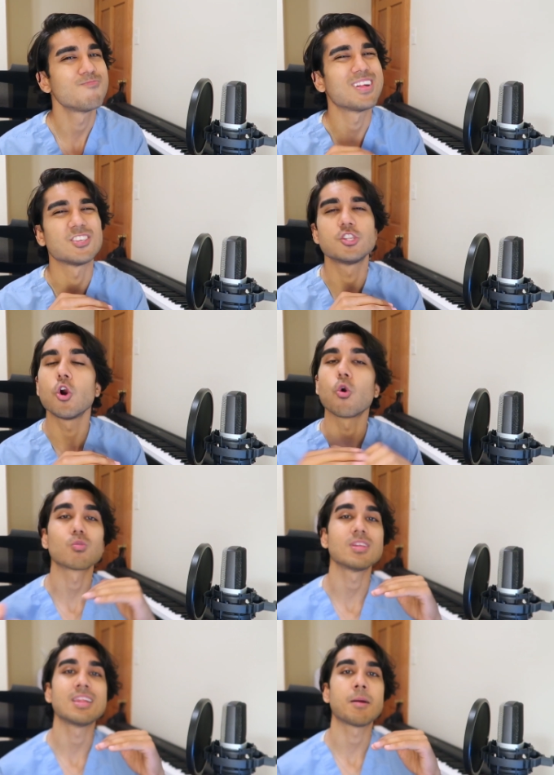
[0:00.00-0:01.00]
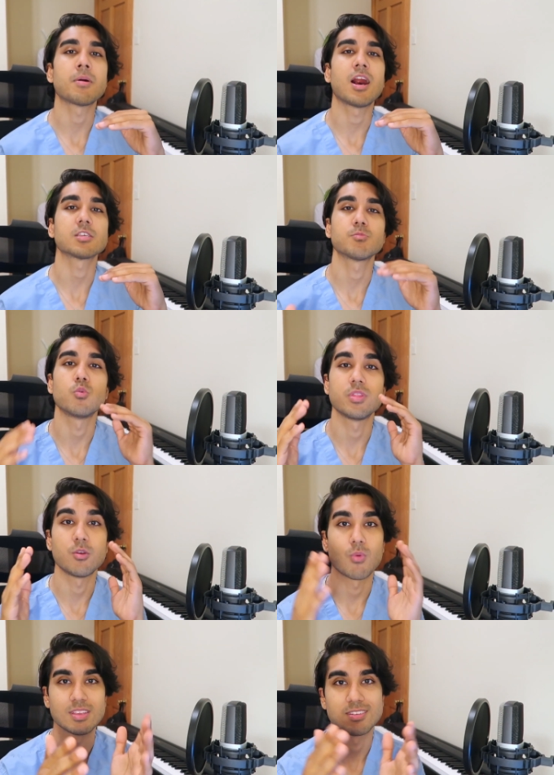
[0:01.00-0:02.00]
That's totally not possible with a
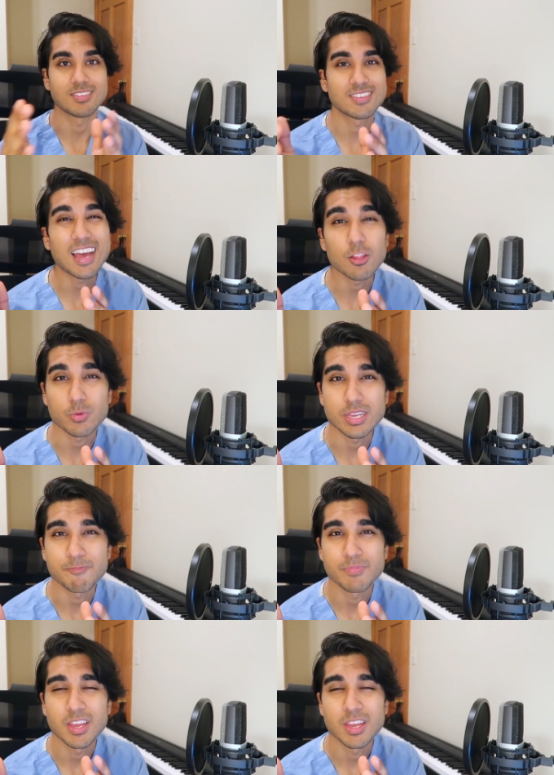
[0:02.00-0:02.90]
resident salary.